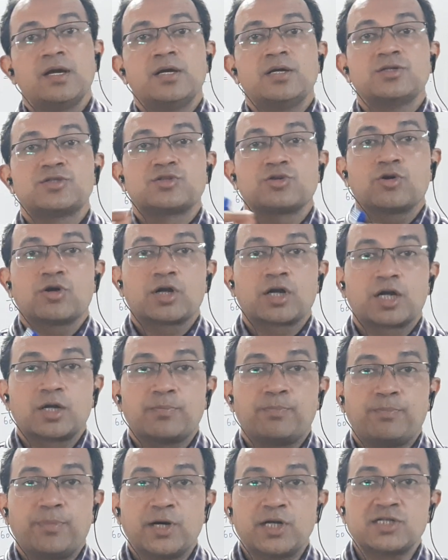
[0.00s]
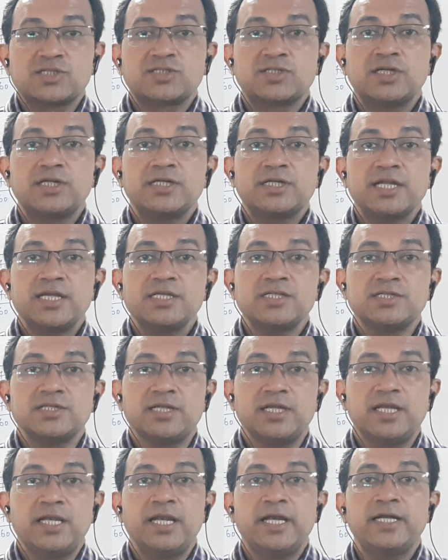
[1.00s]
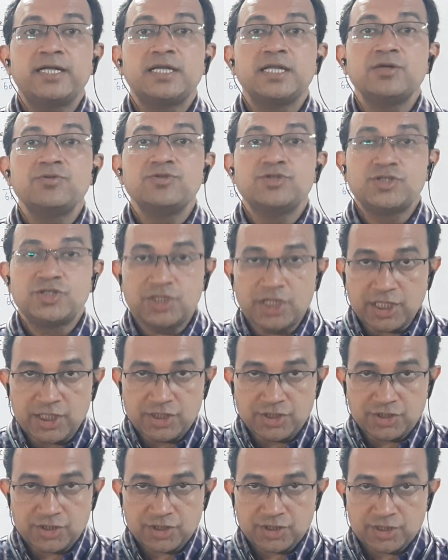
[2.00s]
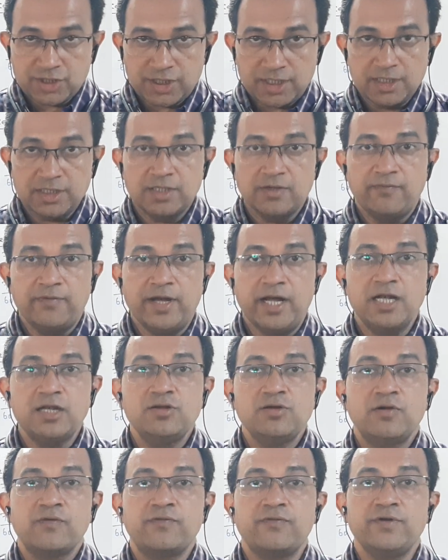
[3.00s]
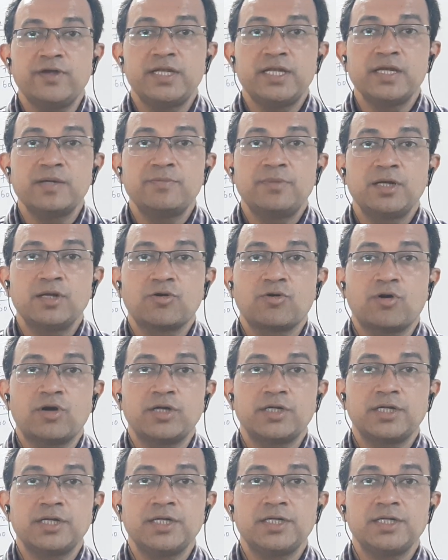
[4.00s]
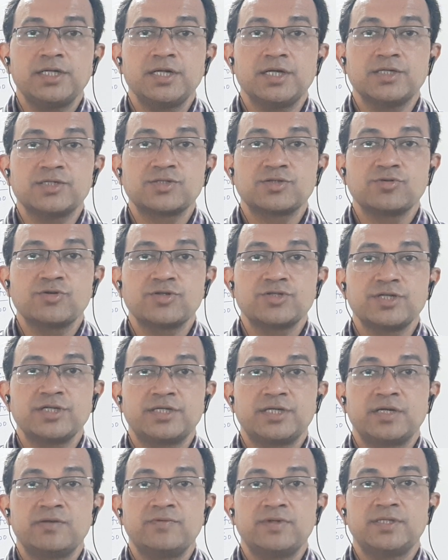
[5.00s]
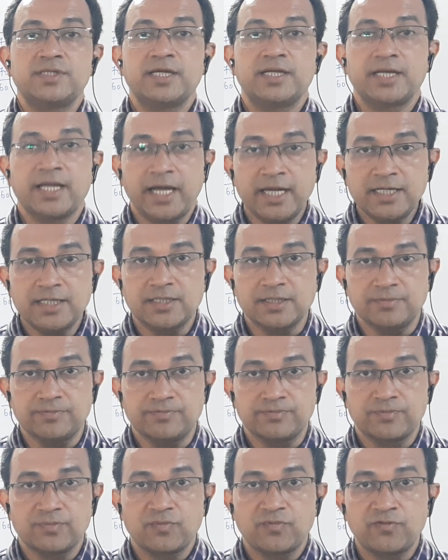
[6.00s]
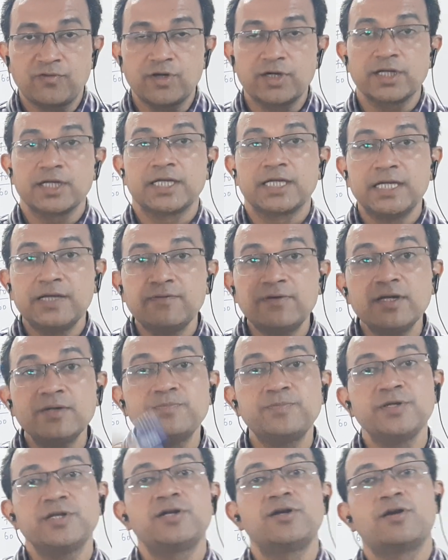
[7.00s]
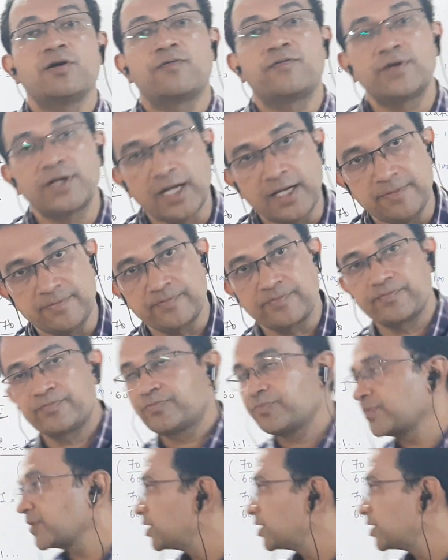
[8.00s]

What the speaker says: So percentage relative change in the value of variable quantity associated with an item for a given period of time,